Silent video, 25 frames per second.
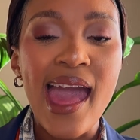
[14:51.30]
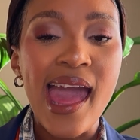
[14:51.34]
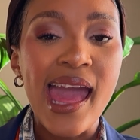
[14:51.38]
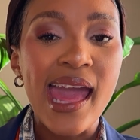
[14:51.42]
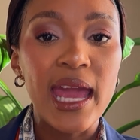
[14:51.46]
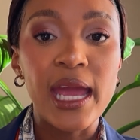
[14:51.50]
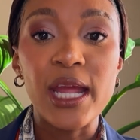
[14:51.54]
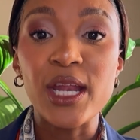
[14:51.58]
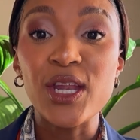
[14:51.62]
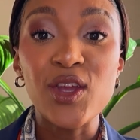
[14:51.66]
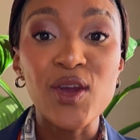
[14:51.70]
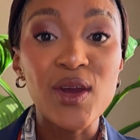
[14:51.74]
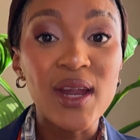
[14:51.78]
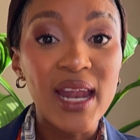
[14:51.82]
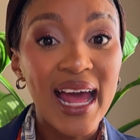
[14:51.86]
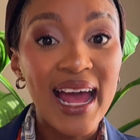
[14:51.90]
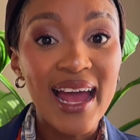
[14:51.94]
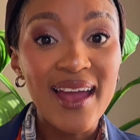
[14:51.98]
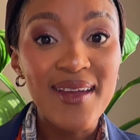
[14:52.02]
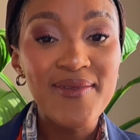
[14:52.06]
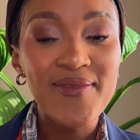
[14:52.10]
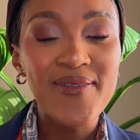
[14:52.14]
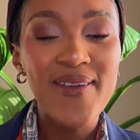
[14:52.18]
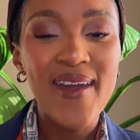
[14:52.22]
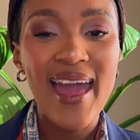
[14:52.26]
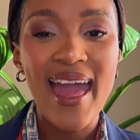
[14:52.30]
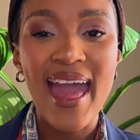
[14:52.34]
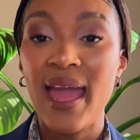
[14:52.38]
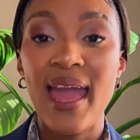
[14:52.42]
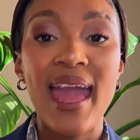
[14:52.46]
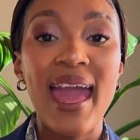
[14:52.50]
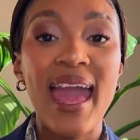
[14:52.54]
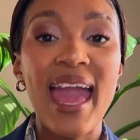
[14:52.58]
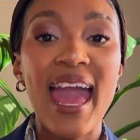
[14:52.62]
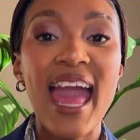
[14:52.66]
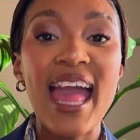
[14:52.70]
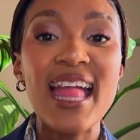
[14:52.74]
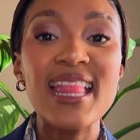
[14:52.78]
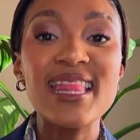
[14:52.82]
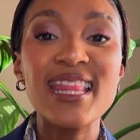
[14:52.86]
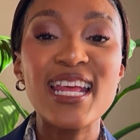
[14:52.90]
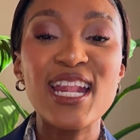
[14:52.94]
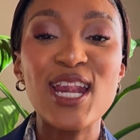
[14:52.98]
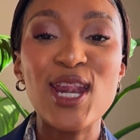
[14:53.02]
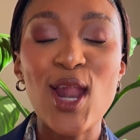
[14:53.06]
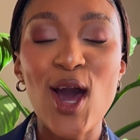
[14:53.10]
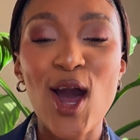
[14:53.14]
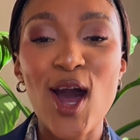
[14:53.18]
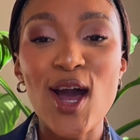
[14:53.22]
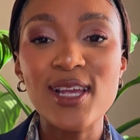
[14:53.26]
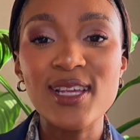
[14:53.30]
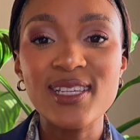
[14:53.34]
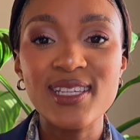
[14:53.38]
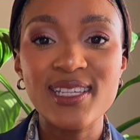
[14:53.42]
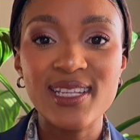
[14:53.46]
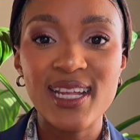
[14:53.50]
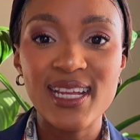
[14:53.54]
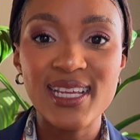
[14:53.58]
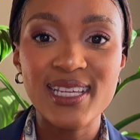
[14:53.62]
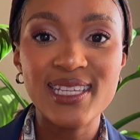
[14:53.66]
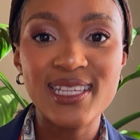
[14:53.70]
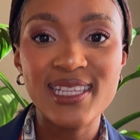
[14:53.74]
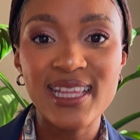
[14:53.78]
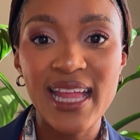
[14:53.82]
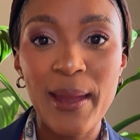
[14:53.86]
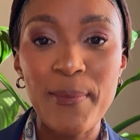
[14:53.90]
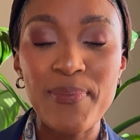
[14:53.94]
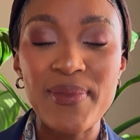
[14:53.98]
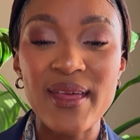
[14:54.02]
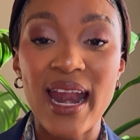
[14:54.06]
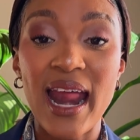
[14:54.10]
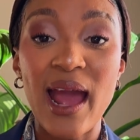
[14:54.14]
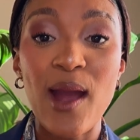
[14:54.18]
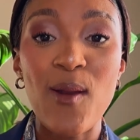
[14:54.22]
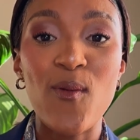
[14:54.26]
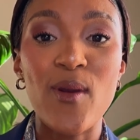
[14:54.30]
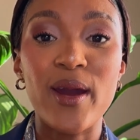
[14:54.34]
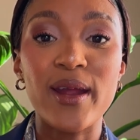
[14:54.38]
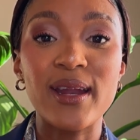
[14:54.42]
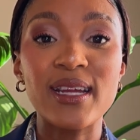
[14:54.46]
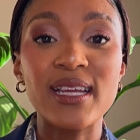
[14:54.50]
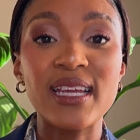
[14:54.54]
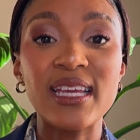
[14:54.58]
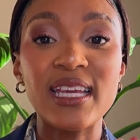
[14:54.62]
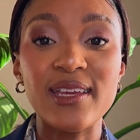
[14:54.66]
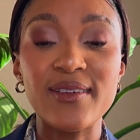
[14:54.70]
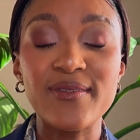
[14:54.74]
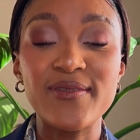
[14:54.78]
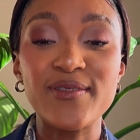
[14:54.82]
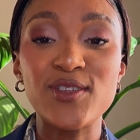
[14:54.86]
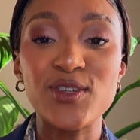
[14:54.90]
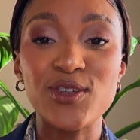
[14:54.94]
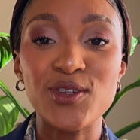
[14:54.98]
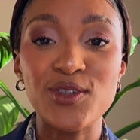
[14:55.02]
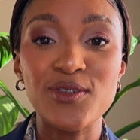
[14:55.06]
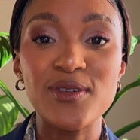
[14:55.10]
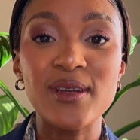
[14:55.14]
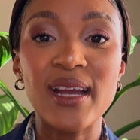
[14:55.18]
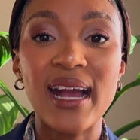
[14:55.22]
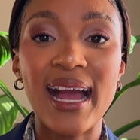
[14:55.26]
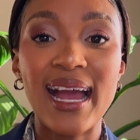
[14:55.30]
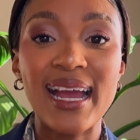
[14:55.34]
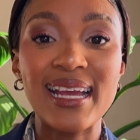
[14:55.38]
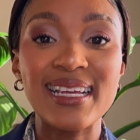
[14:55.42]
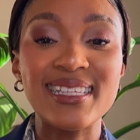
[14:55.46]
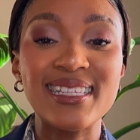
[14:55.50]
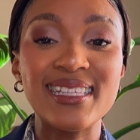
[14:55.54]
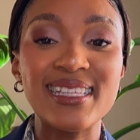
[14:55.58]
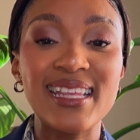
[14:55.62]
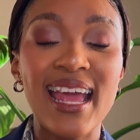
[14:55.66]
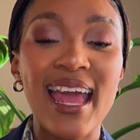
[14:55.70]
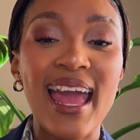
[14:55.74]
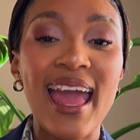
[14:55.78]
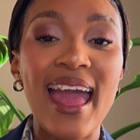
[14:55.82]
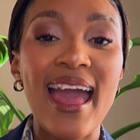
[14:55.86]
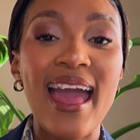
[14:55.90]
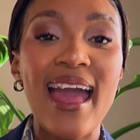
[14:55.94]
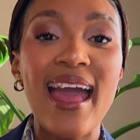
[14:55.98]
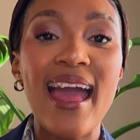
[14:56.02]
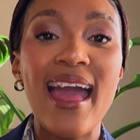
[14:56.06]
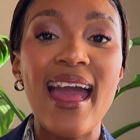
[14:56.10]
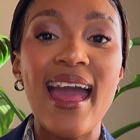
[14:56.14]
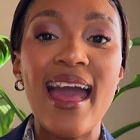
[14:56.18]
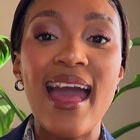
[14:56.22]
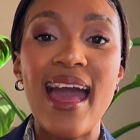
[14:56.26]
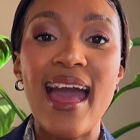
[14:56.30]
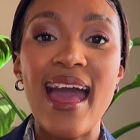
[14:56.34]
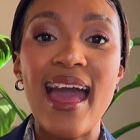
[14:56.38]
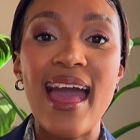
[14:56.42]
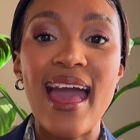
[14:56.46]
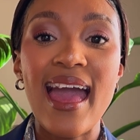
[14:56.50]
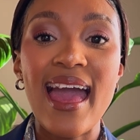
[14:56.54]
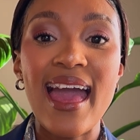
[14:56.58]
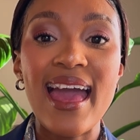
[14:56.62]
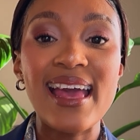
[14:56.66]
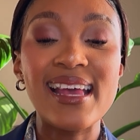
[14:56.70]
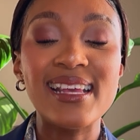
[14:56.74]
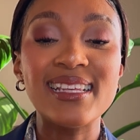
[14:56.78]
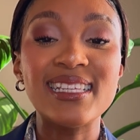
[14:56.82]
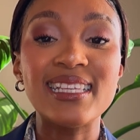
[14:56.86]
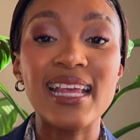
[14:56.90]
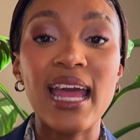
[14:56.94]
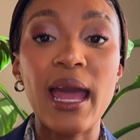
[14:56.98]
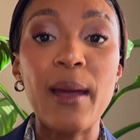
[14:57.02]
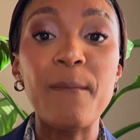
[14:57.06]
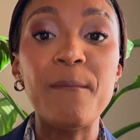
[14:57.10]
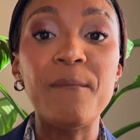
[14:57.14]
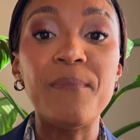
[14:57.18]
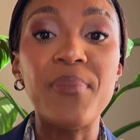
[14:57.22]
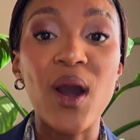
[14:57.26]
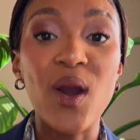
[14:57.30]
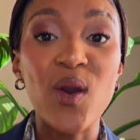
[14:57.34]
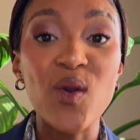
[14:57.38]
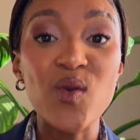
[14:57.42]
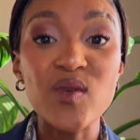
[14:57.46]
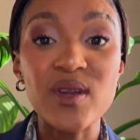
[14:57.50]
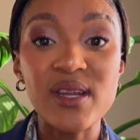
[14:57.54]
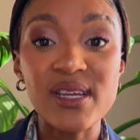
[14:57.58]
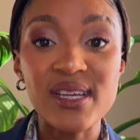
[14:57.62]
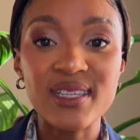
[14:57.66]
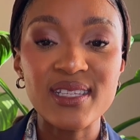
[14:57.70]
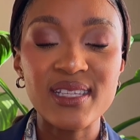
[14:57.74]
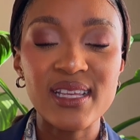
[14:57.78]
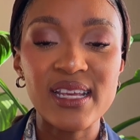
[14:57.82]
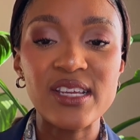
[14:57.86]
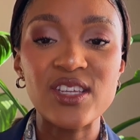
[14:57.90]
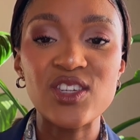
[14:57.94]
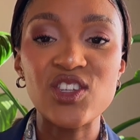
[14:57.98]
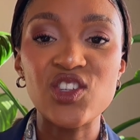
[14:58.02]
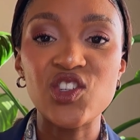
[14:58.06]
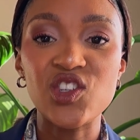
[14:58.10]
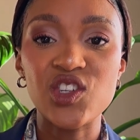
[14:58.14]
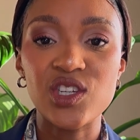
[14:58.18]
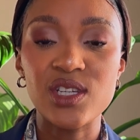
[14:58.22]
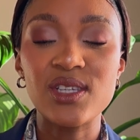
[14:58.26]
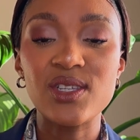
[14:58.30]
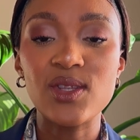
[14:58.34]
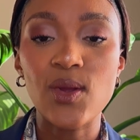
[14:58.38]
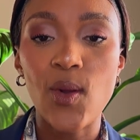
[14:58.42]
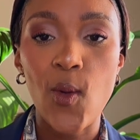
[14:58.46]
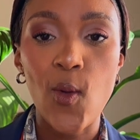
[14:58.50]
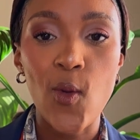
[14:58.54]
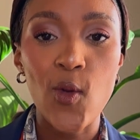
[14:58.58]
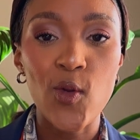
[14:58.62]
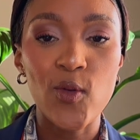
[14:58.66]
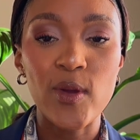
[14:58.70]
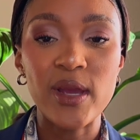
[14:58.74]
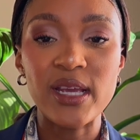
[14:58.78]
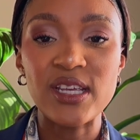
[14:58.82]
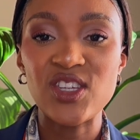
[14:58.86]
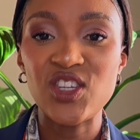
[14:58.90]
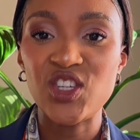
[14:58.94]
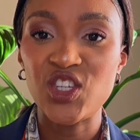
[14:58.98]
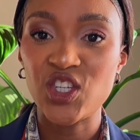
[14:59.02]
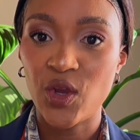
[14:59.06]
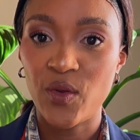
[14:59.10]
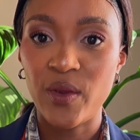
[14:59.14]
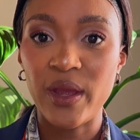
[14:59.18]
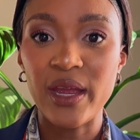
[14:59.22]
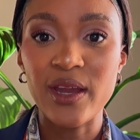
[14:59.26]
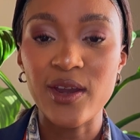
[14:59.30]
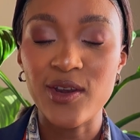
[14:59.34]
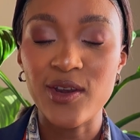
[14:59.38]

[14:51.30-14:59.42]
in your life. And the last step that I want to give to you guys as a bonus is just always showing